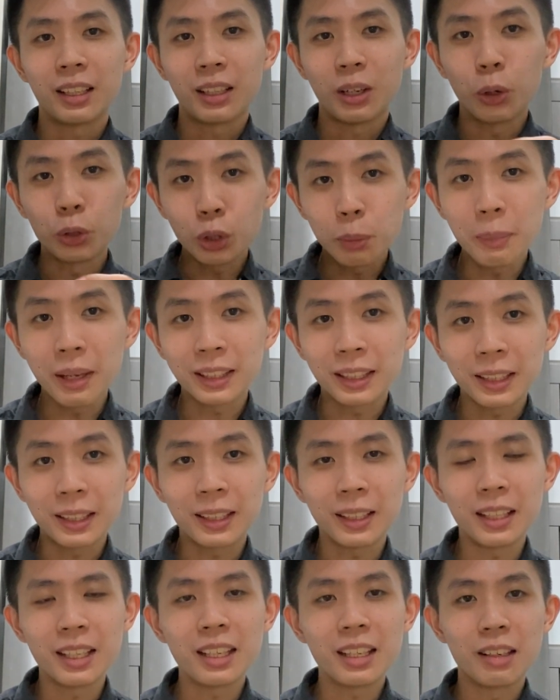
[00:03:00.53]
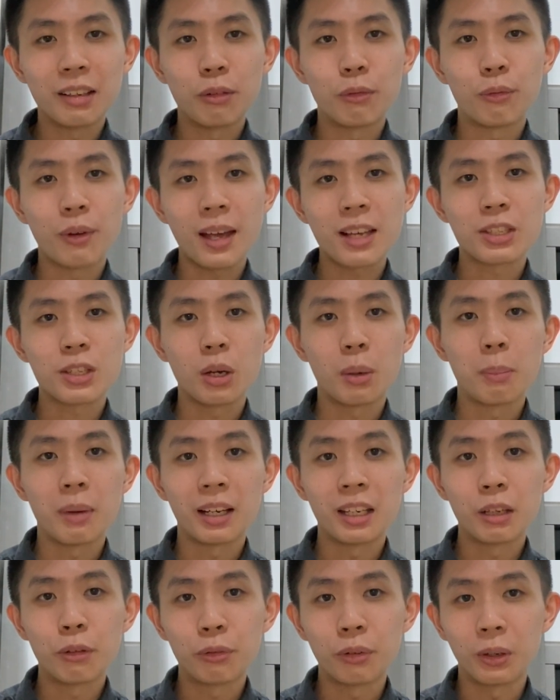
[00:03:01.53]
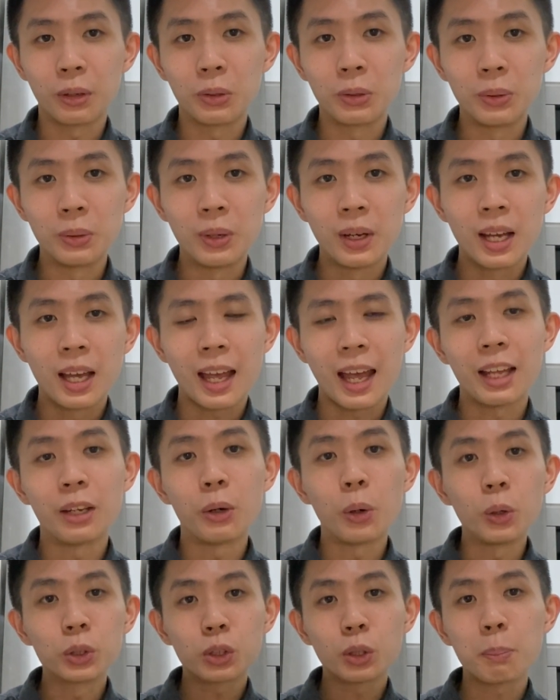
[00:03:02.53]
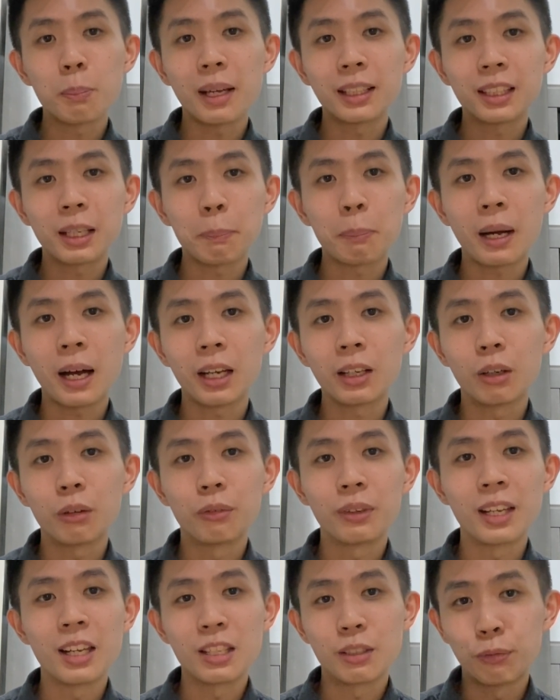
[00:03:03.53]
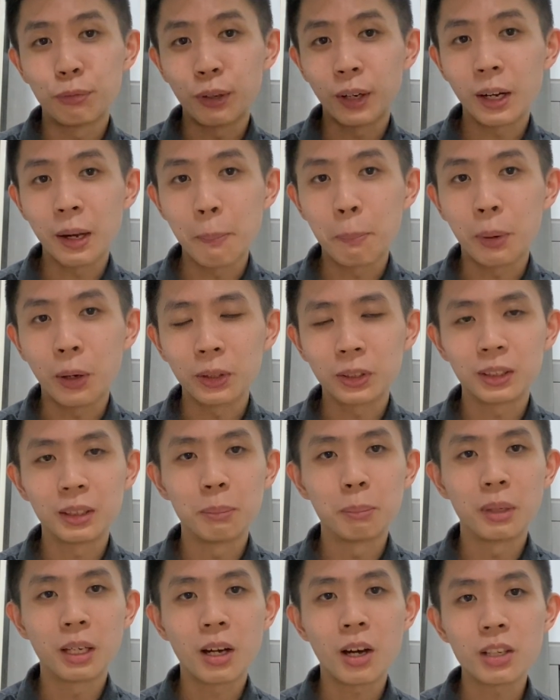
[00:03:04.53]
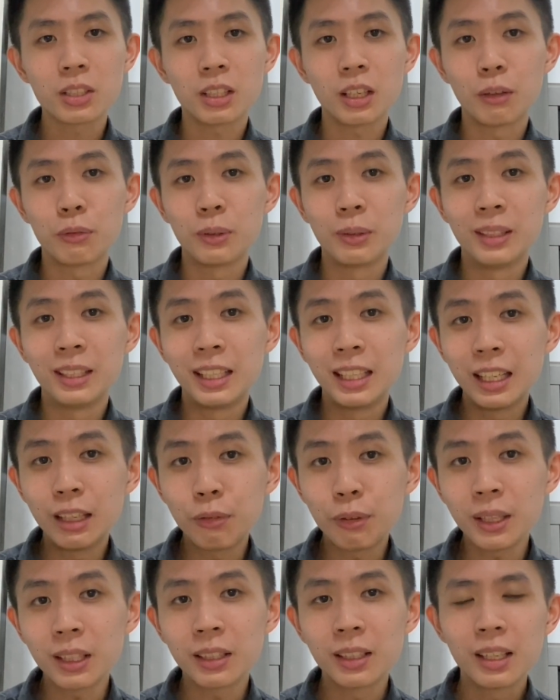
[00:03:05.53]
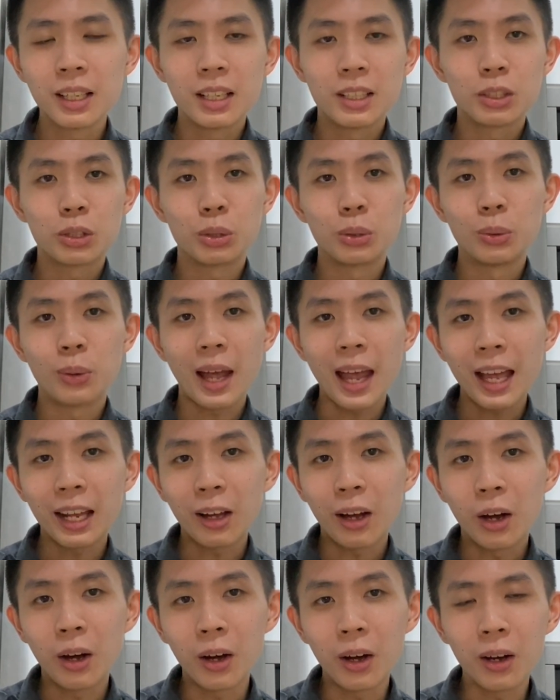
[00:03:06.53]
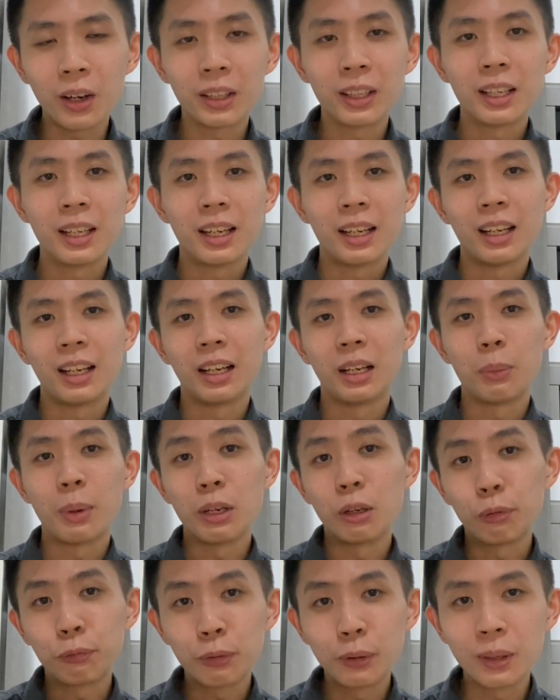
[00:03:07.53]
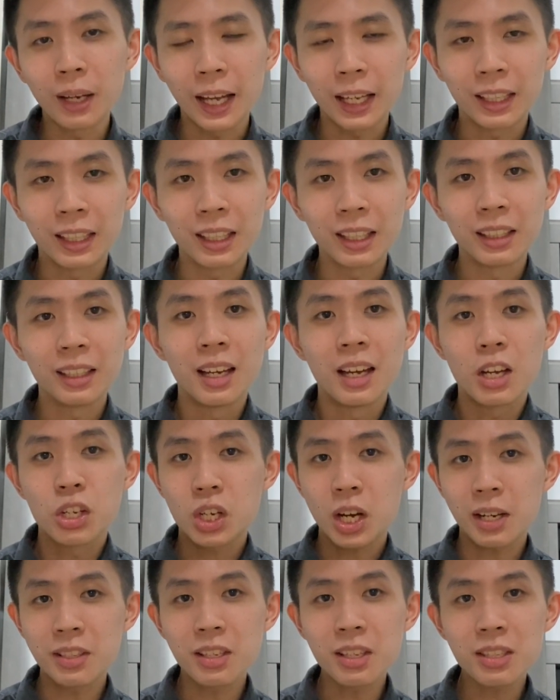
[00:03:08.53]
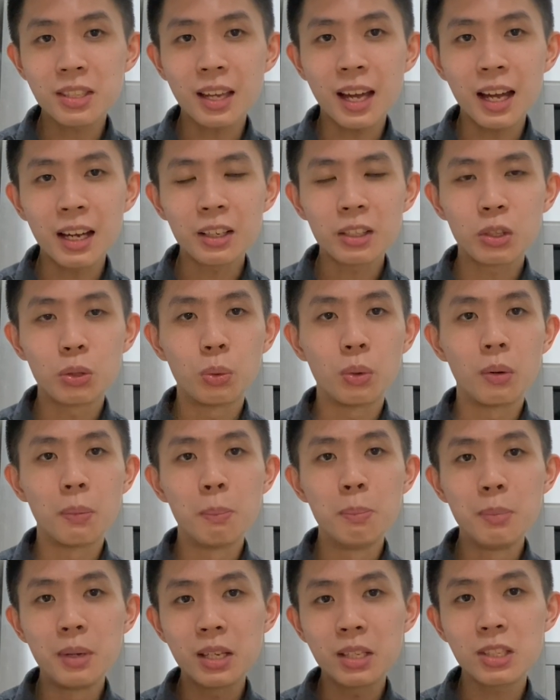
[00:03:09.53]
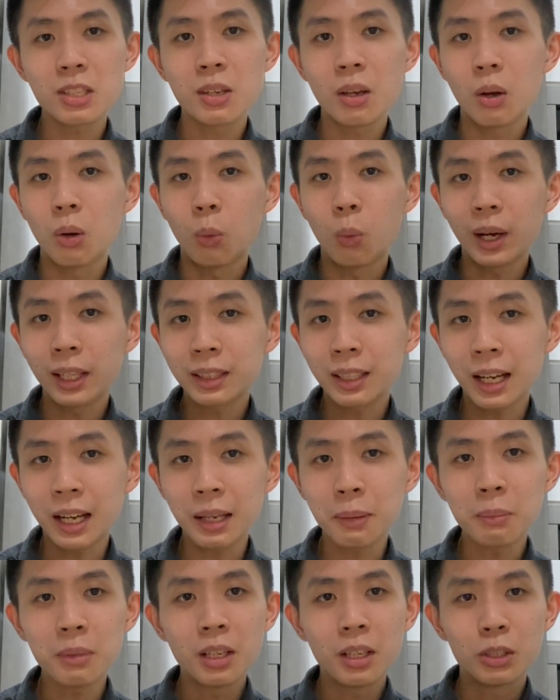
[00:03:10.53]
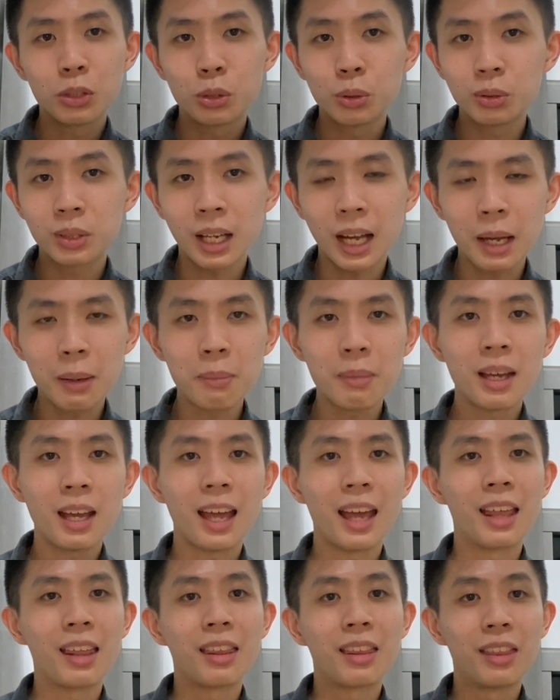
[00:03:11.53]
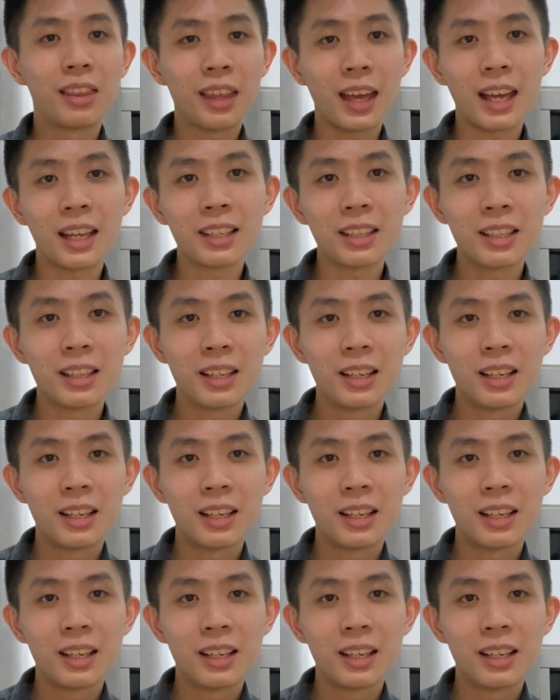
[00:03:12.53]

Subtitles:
automatically invests your money for you. And automatic part of it is very important, because if you leave it to ad hoc, when you feel like it, chances are you will miss one time, two times, and then